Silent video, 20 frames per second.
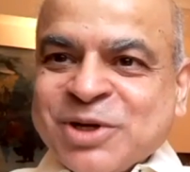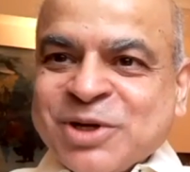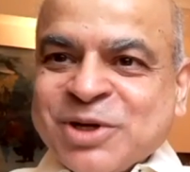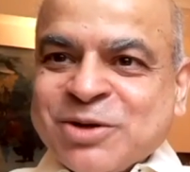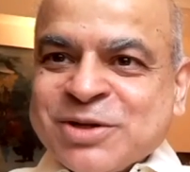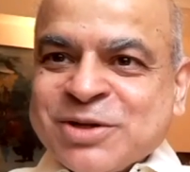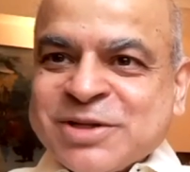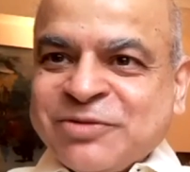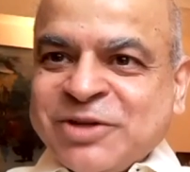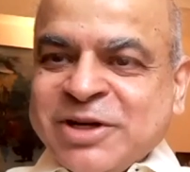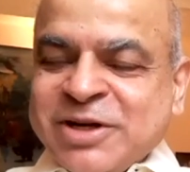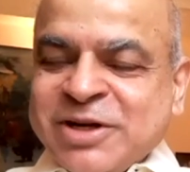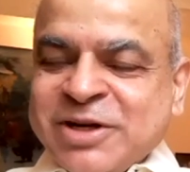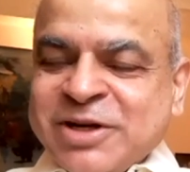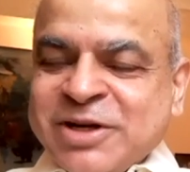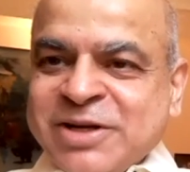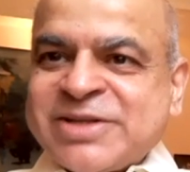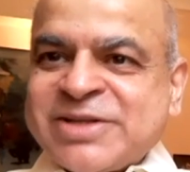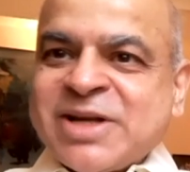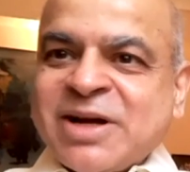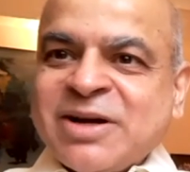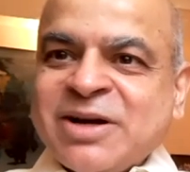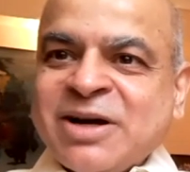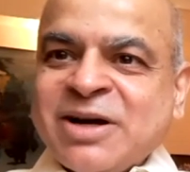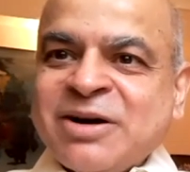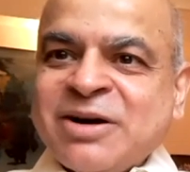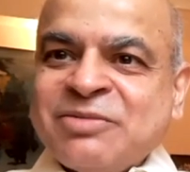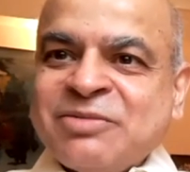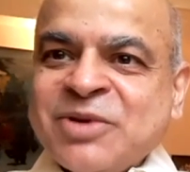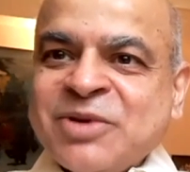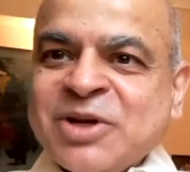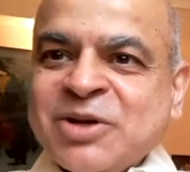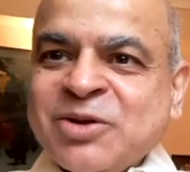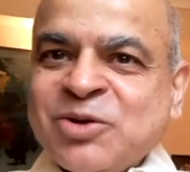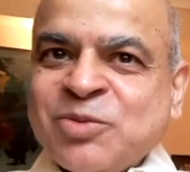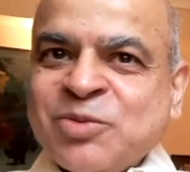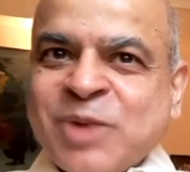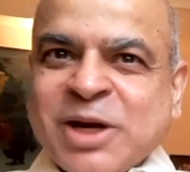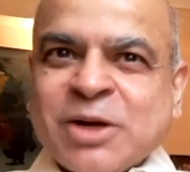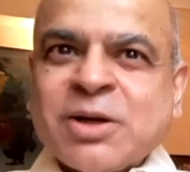because if there is,
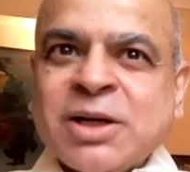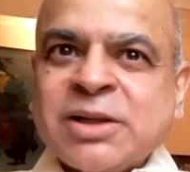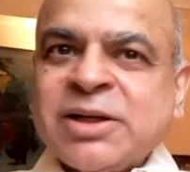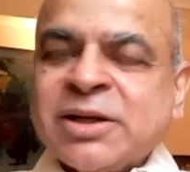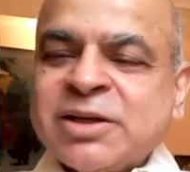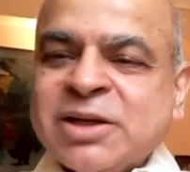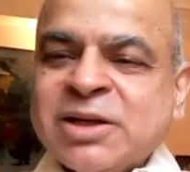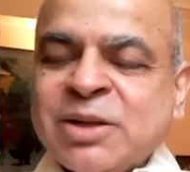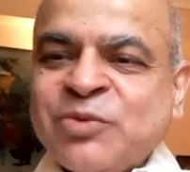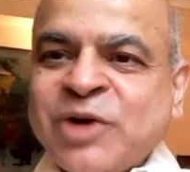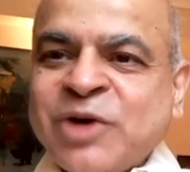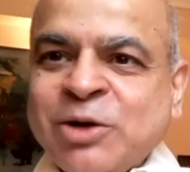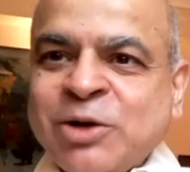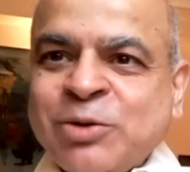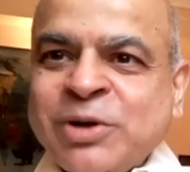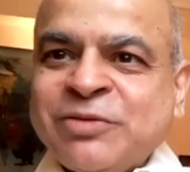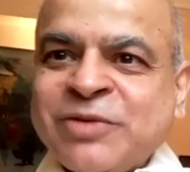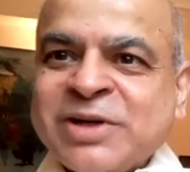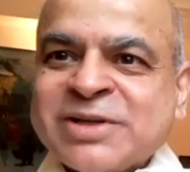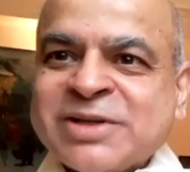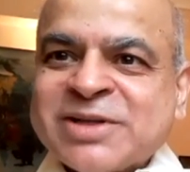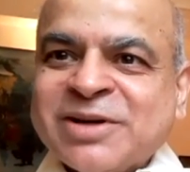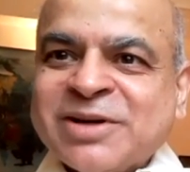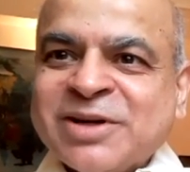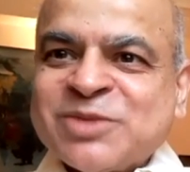you might have heard the term value investing.